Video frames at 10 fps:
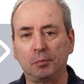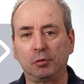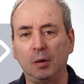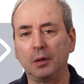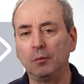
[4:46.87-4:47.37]
a
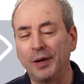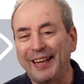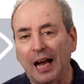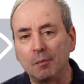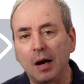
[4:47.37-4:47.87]
problem, we
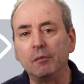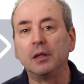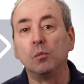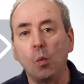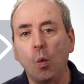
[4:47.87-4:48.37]
come up
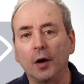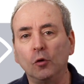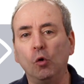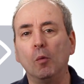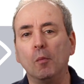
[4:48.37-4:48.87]
with one
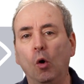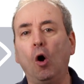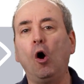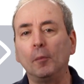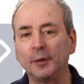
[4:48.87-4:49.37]
or more
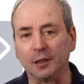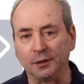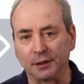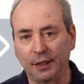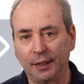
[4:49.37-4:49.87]

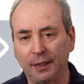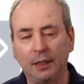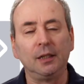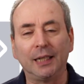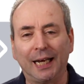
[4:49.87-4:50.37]
options.
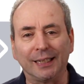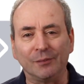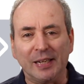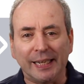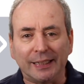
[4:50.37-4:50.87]
And
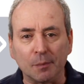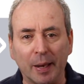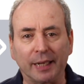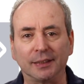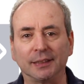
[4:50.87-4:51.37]
we need to
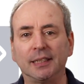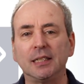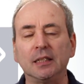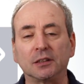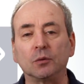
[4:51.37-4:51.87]
make a
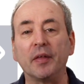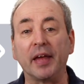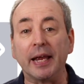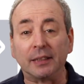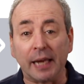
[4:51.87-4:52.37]
decision as to whether
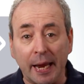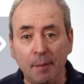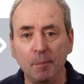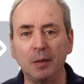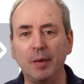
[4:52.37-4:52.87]
to
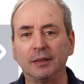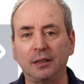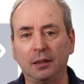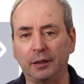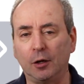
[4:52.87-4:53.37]
implement
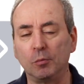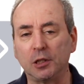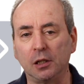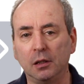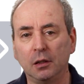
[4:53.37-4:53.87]
the
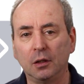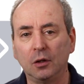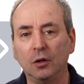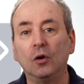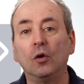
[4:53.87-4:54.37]
option
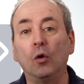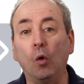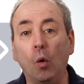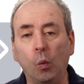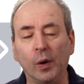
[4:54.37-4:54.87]

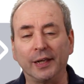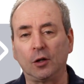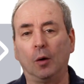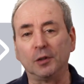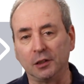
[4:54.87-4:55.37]
or which
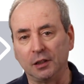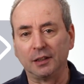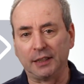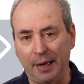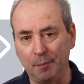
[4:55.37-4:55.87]
option
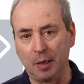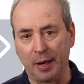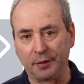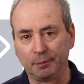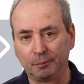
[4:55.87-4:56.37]
to
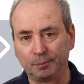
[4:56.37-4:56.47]
implement.